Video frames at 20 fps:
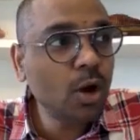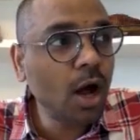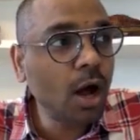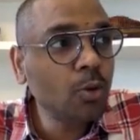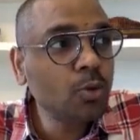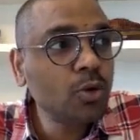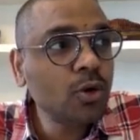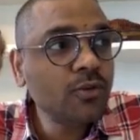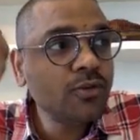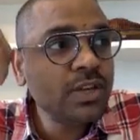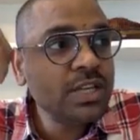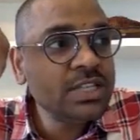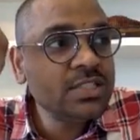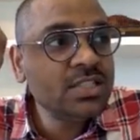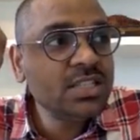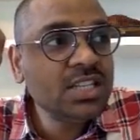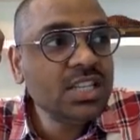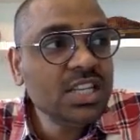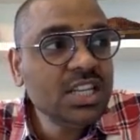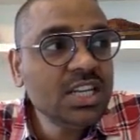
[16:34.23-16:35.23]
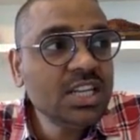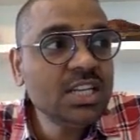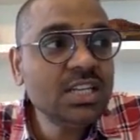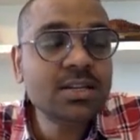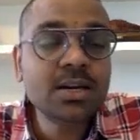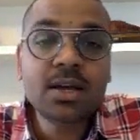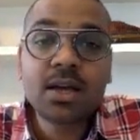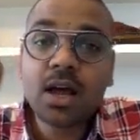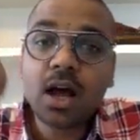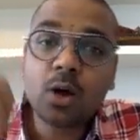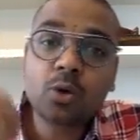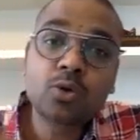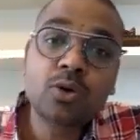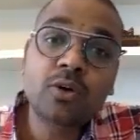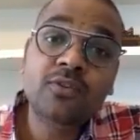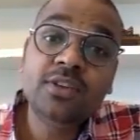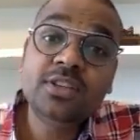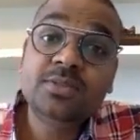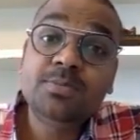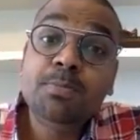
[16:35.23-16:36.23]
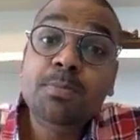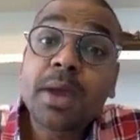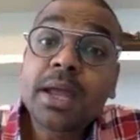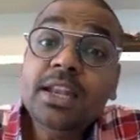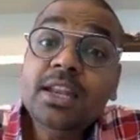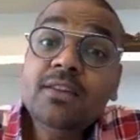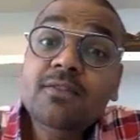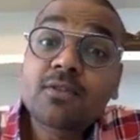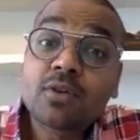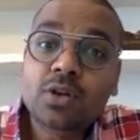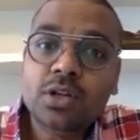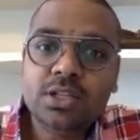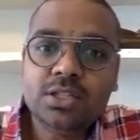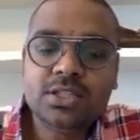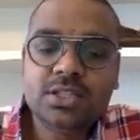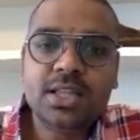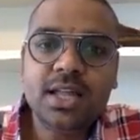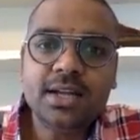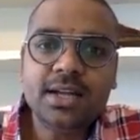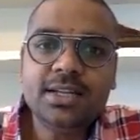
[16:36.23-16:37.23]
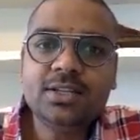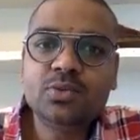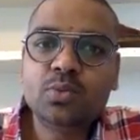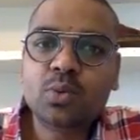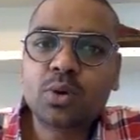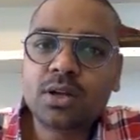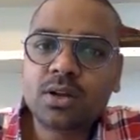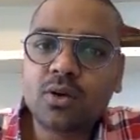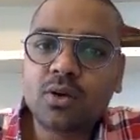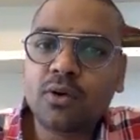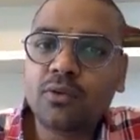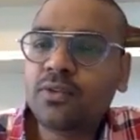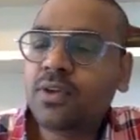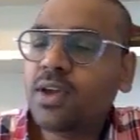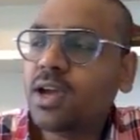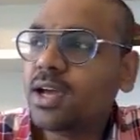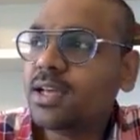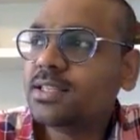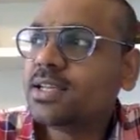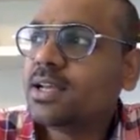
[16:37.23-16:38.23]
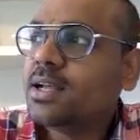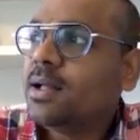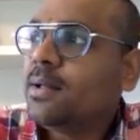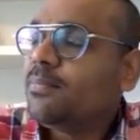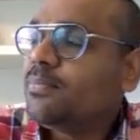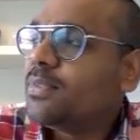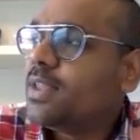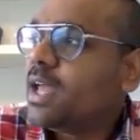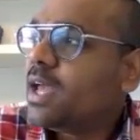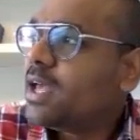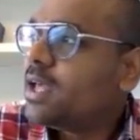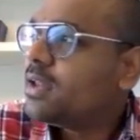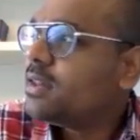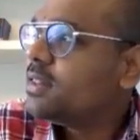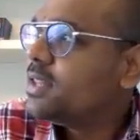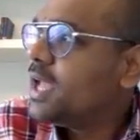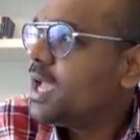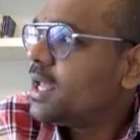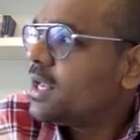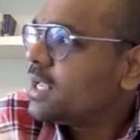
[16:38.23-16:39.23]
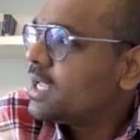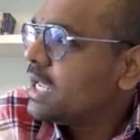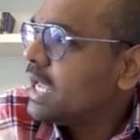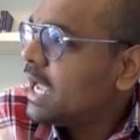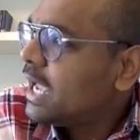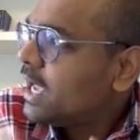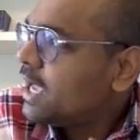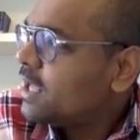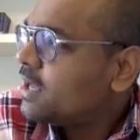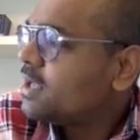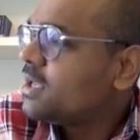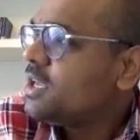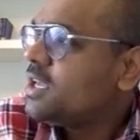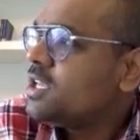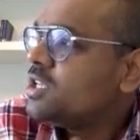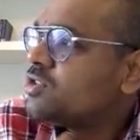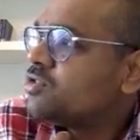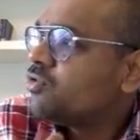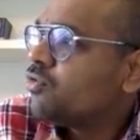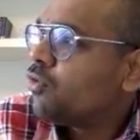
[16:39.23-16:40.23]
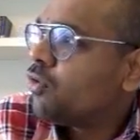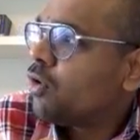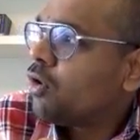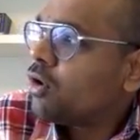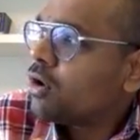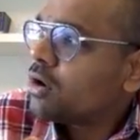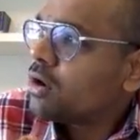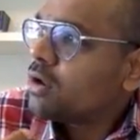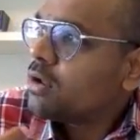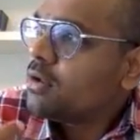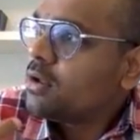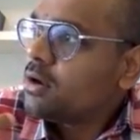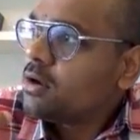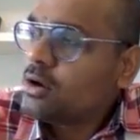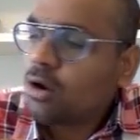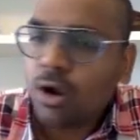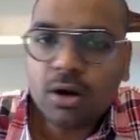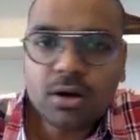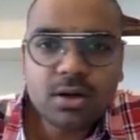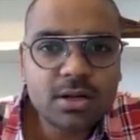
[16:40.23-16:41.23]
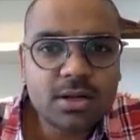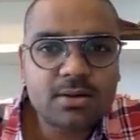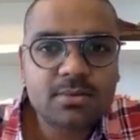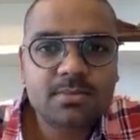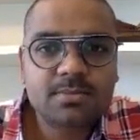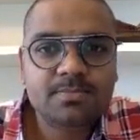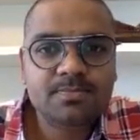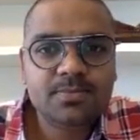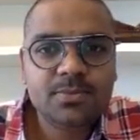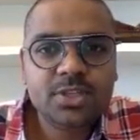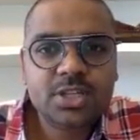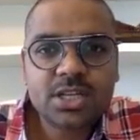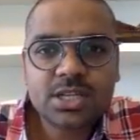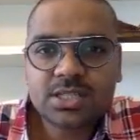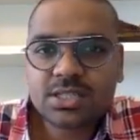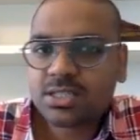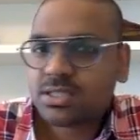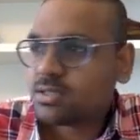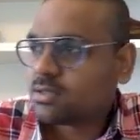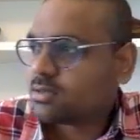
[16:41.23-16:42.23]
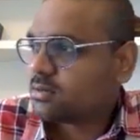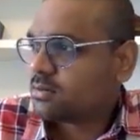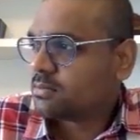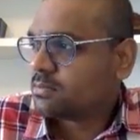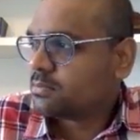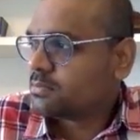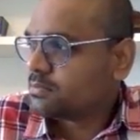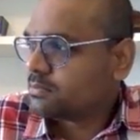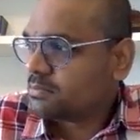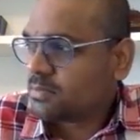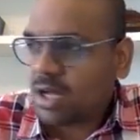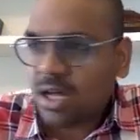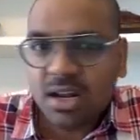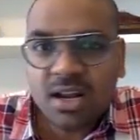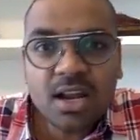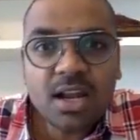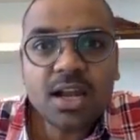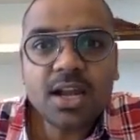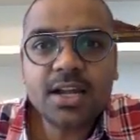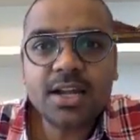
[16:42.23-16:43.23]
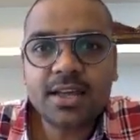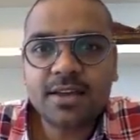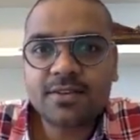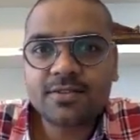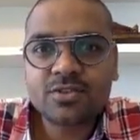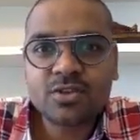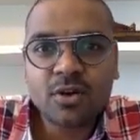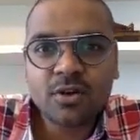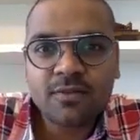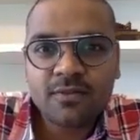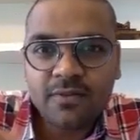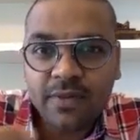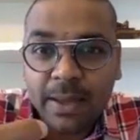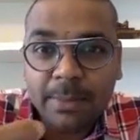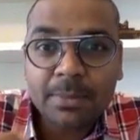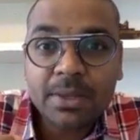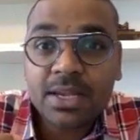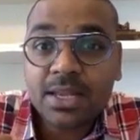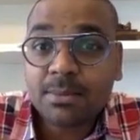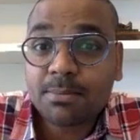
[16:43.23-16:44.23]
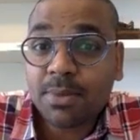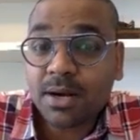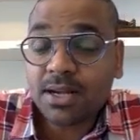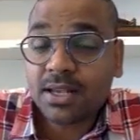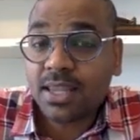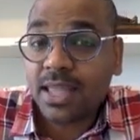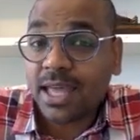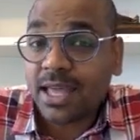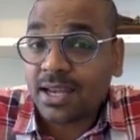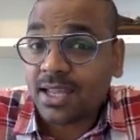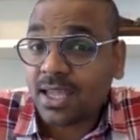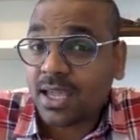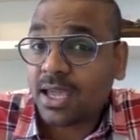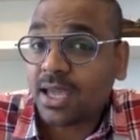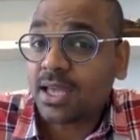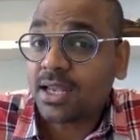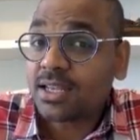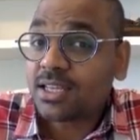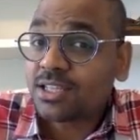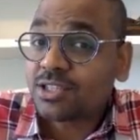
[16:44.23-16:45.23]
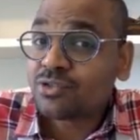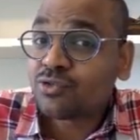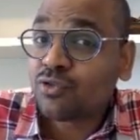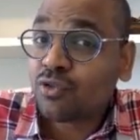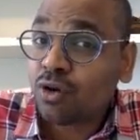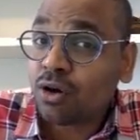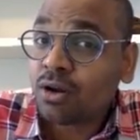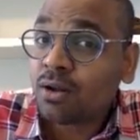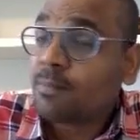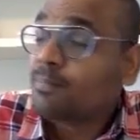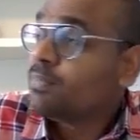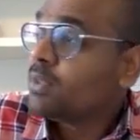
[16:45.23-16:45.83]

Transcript: out of his need, out of his benevolence, that is what Kofia is. Their care is for not just relatives or family, but their care is for